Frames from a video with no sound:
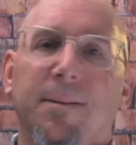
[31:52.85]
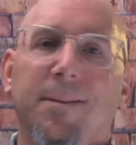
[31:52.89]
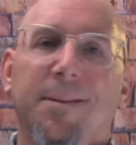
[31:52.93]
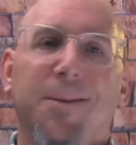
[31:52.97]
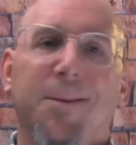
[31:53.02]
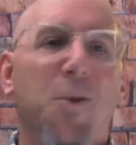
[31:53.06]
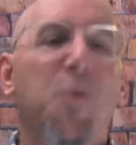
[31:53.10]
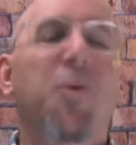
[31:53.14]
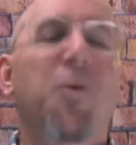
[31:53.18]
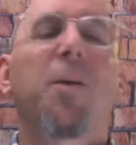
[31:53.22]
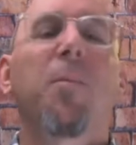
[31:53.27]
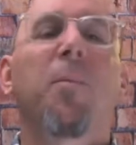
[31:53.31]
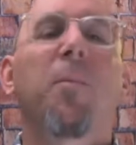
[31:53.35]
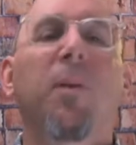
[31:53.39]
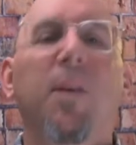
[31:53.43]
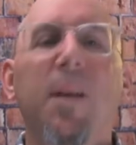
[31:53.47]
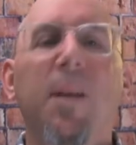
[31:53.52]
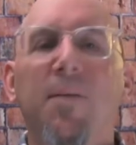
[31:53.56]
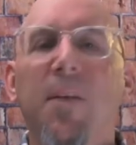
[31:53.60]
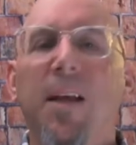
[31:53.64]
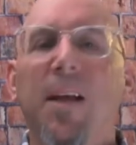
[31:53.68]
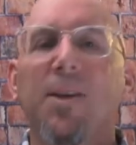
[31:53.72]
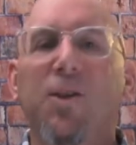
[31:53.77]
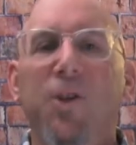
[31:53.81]
And you can
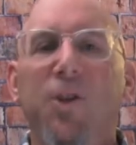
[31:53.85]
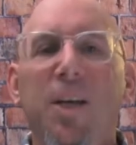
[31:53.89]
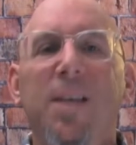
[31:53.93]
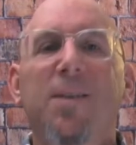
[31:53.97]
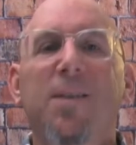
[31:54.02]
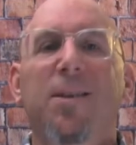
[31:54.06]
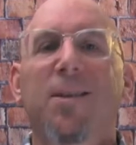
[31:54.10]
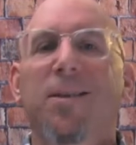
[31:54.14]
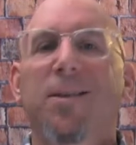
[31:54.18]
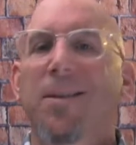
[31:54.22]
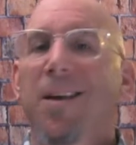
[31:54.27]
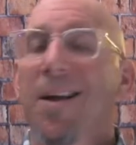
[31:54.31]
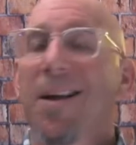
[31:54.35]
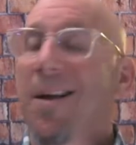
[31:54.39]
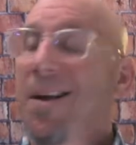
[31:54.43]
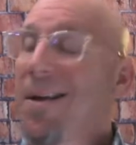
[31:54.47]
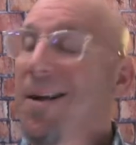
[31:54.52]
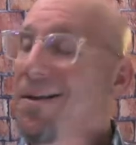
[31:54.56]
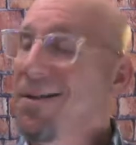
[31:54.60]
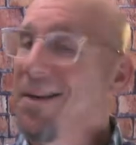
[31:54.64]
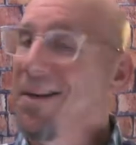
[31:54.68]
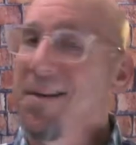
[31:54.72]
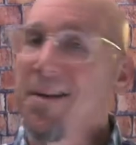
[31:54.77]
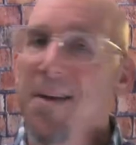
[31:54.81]
believe that Jesus
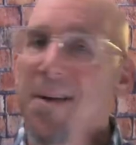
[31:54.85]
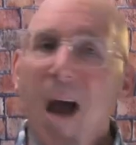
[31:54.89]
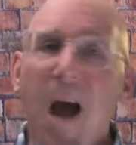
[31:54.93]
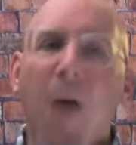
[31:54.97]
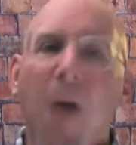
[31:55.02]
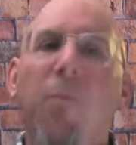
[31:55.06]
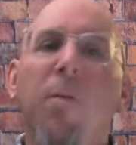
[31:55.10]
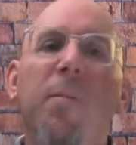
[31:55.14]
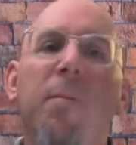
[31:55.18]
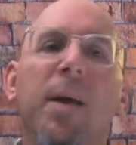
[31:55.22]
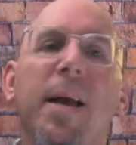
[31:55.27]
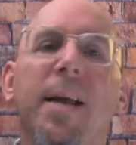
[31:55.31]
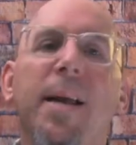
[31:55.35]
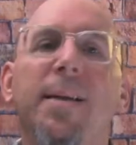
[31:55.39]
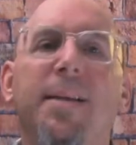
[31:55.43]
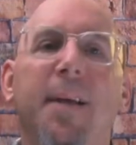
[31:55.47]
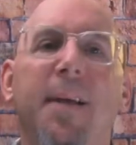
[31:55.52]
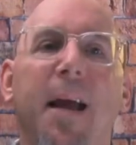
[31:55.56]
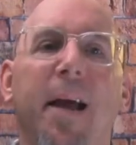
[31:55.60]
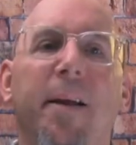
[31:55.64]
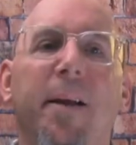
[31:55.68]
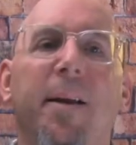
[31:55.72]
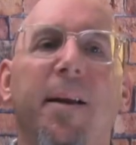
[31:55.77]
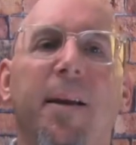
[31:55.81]
did not remain
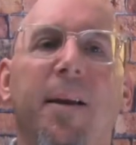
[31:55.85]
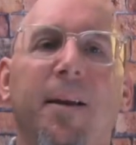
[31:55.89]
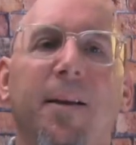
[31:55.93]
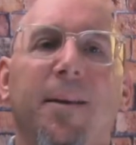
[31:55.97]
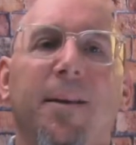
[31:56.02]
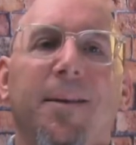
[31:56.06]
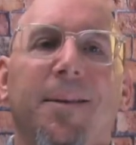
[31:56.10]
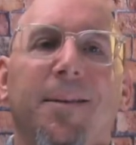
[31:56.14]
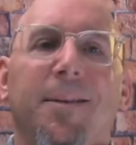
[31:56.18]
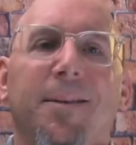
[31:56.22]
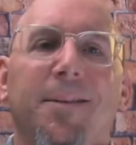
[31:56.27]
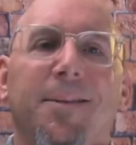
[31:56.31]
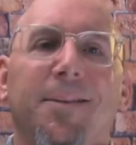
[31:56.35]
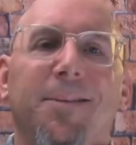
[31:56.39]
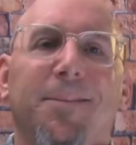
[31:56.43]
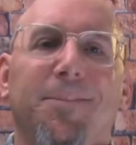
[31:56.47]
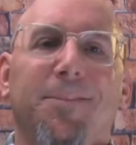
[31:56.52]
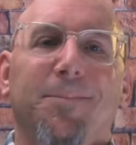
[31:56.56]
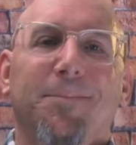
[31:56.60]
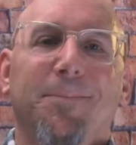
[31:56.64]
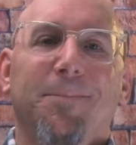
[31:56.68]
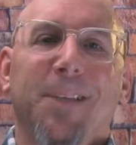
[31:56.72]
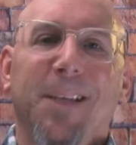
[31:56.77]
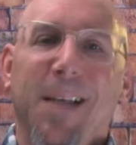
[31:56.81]
dead,
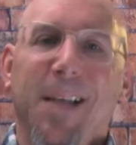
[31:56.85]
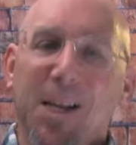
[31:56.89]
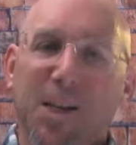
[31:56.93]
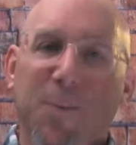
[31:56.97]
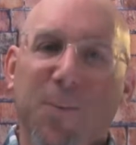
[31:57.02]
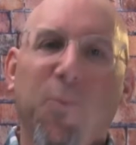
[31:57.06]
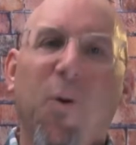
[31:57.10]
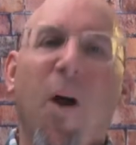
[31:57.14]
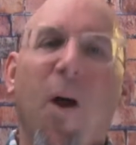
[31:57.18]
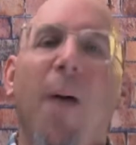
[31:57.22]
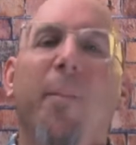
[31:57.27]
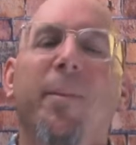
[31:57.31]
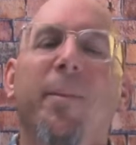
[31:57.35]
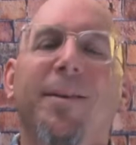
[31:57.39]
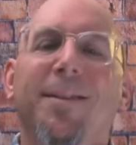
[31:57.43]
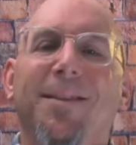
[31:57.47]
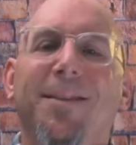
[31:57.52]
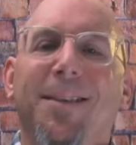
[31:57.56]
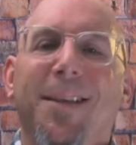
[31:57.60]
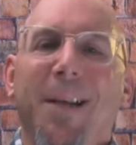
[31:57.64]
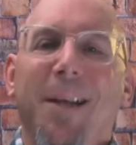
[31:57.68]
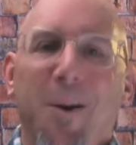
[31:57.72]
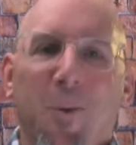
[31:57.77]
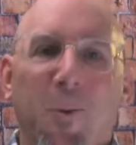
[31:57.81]
and as
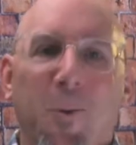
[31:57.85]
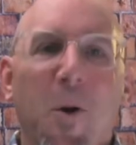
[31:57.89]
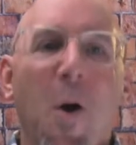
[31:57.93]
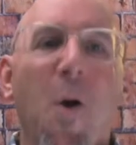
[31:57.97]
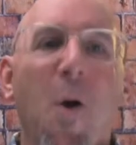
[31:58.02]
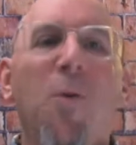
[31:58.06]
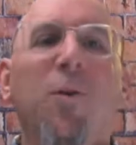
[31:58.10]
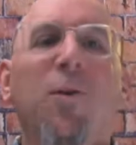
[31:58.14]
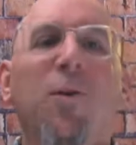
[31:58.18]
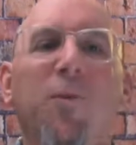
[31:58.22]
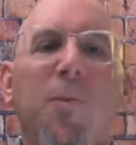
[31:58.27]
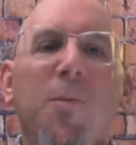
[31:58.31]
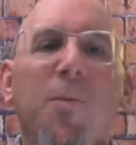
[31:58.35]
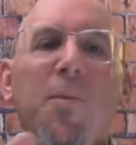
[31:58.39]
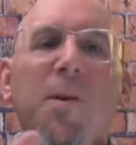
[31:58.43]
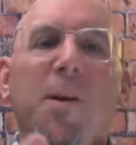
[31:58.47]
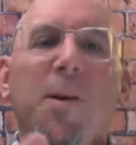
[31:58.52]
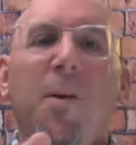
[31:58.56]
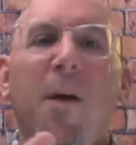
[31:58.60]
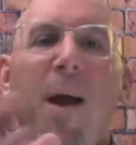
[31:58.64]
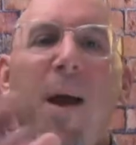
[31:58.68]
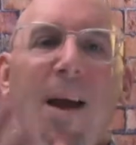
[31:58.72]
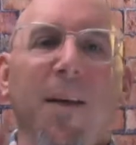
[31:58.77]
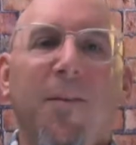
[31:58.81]
promised, He rose from the
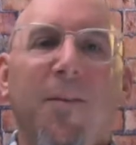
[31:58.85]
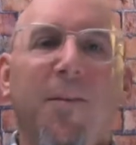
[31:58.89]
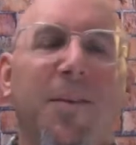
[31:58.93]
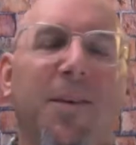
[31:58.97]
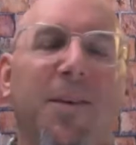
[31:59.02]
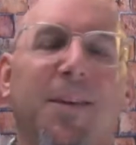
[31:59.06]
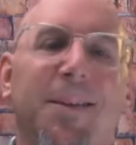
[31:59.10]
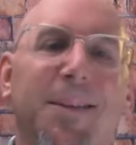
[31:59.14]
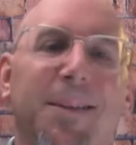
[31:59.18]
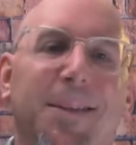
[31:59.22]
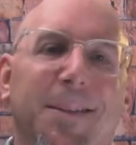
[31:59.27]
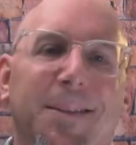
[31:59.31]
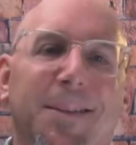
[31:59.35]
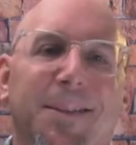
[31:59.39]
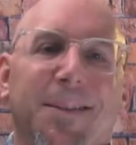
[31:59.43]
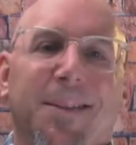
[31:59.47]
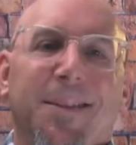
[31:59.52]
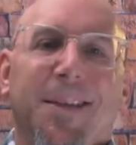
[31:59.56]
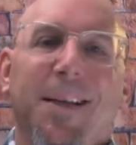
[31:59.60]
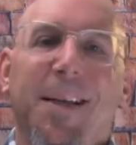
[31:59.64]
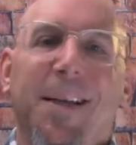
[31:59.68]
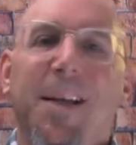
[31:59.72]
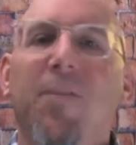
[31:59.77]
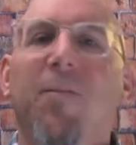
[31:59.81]
grave,
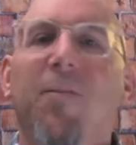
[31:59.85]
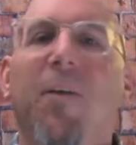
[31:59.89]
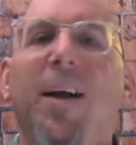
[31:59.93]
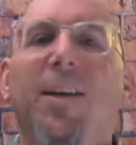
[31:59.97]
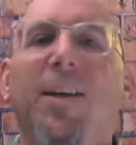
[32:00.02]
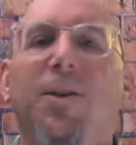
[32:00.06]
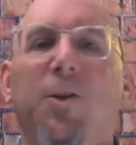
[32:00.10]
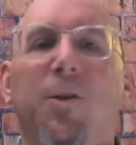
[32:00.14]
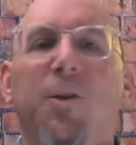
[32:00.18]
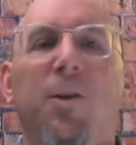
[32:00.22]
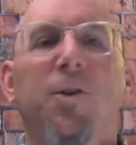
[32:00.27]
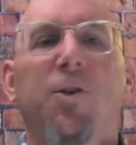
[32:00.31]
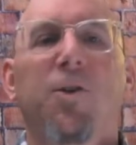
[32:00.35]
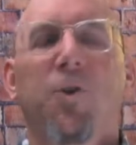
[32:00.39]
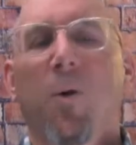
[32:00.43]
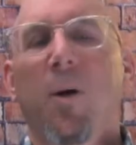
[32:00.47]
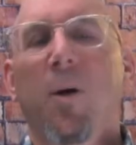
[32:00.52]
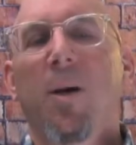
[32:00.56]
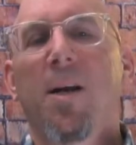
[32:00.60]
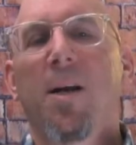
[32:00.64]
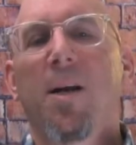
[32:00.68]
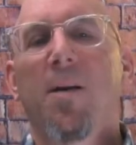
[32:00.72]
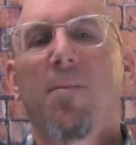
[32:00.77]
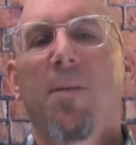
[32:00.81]
and He invites you to
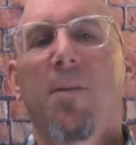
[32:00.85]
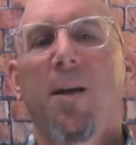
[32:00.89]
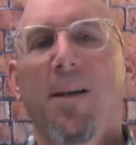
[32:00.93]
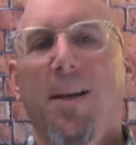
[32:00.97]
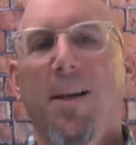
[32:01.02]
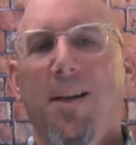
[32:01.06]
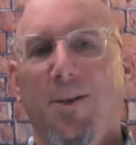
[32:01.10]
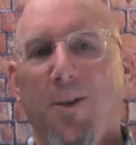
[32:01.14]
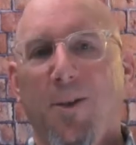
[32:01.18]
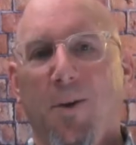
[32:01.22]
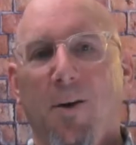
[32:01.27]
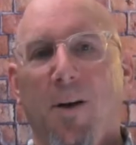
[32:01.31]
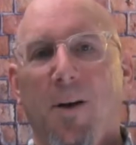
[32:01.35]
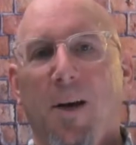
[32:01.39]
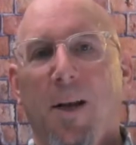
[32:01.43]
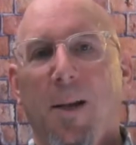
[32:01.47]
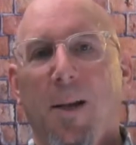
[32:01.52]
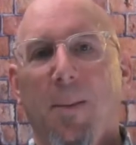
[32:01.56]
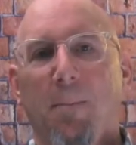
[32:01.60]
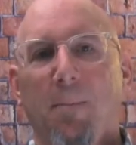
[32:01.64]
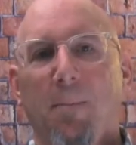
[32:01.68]
join Him in eternity.